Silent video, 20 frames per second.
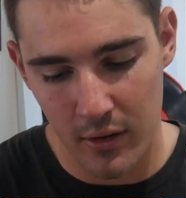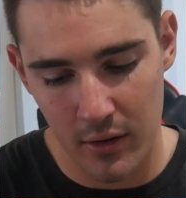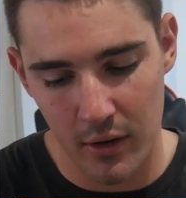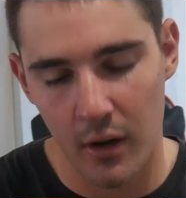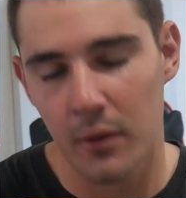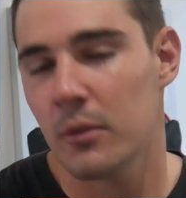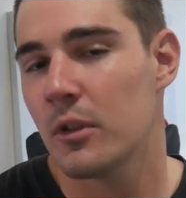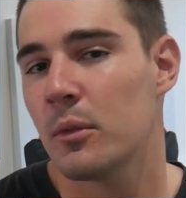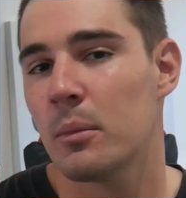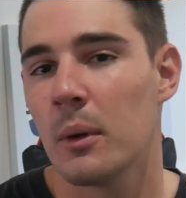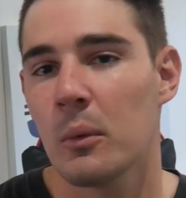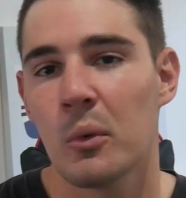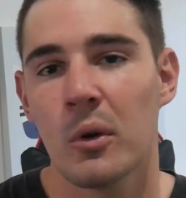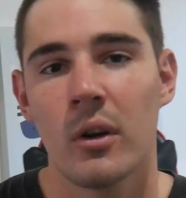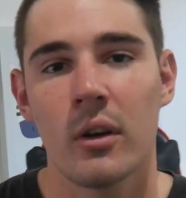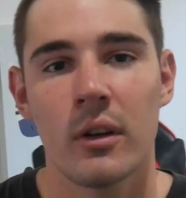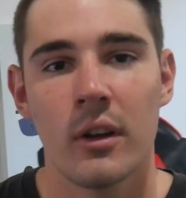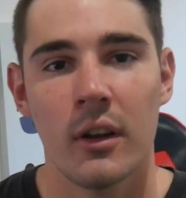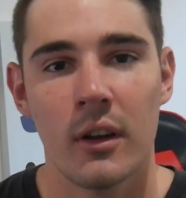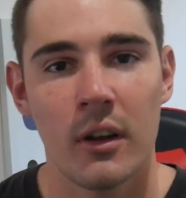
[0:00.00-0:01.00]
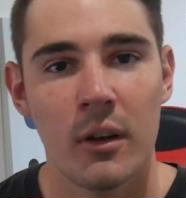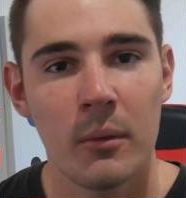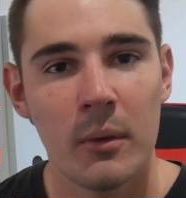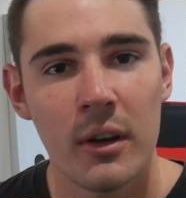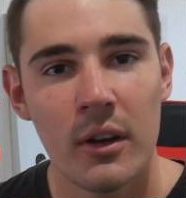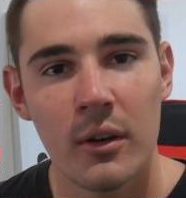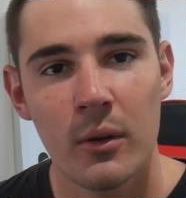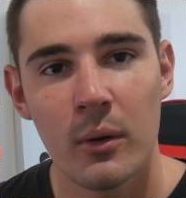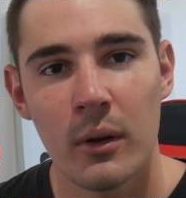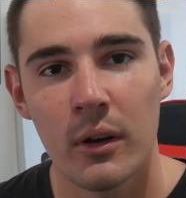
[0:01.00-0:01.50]
I've just been working. I've
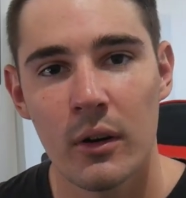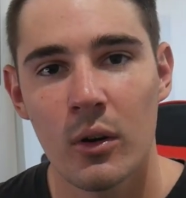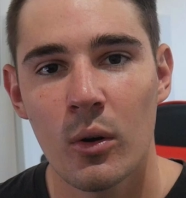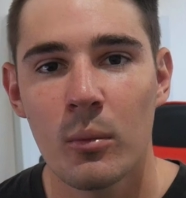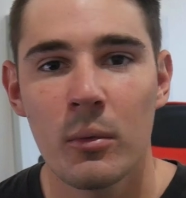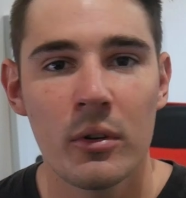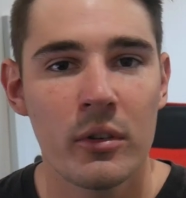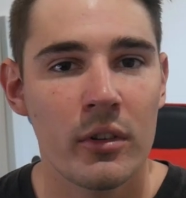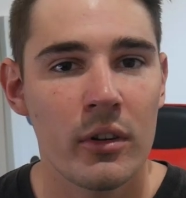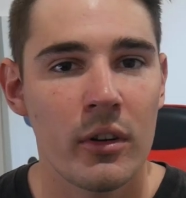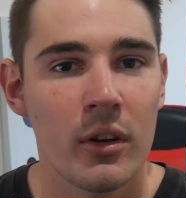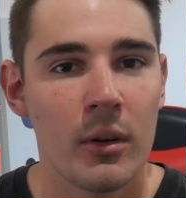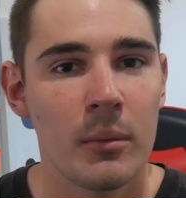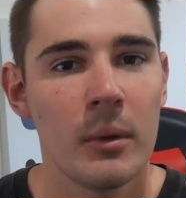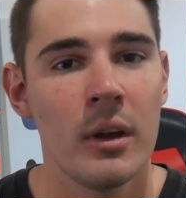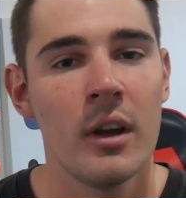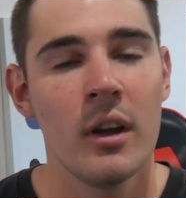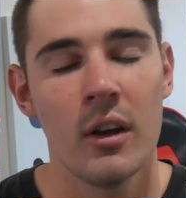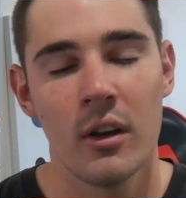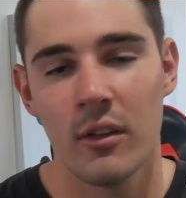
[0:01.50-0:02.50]
been doing a normal job.